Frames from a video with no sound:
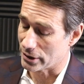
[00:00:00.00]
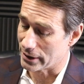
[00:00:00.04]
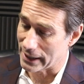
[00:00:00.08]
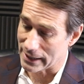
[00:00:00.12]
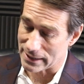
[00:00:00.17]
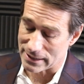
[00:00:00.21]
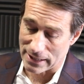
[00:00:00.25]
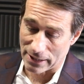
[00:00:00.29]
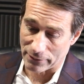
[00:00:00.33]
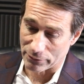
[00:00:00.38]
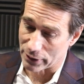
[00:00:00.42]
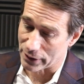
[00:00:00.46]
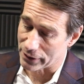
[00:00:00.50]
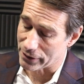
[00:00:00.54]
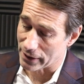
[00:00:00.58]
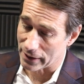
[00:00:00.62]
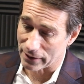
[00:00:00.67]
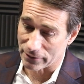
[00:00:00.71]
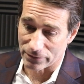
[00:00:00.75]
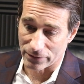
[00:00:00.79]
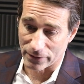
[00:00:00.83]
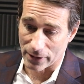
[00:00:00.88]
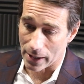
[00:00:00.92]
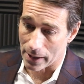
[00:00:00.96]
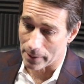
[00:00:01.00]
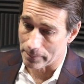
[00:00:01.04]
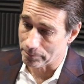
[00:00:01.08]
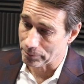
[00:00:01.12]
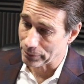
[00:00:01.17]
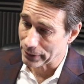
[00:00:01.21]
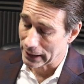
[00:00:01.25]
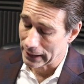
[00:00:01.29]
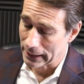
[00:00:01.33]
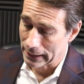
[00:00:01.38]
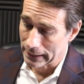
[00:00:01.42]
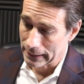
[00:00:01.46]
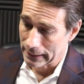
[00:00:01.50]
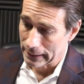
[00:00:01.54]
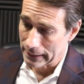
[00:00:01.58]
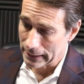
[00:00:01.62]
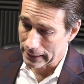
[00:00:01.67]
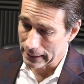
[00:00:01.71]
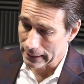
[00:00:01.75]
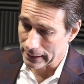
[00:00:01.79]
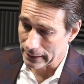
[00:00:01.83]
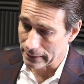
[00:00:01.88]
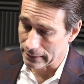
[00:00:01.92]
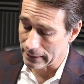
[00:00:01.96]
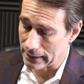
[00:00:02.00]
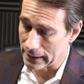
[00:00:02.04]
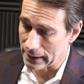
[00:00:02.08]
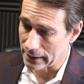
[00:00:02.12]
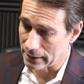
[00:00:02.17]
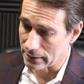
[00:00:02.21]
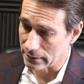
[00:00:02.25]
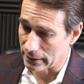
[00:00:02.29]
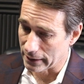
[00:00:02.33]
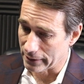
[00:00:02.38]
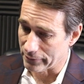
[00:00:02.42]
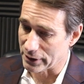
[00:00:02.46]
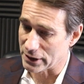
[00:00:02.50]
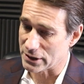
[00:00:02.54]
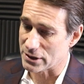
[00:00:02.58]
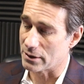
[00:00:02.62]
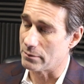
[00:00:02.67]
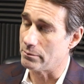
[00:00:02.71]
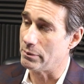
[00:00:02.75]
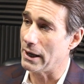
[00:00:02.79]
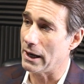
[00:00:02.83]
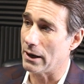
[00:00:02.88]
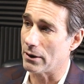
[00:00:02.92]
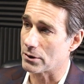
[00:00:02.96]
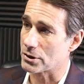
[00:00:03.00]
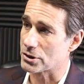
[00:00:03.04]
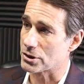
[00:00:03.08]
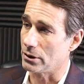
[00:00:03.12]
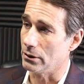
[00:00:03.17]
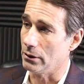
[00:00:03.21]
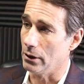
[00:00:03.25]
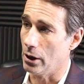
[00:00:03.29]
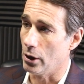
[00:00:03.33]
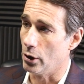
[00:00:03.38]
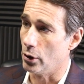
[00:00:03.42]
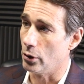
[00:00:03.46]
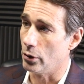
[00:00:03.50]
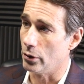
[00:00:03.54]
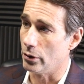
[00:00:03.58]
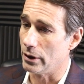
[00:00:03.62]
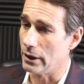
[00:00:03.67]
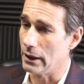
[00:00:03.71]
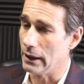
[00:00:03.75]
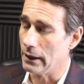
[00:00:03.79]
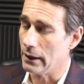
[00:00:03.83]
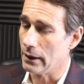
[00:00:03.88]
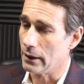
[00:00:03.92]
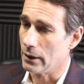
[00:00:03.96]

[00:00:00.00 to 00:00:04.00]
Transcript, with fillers: That's everything from in, in Livingston Parish alone,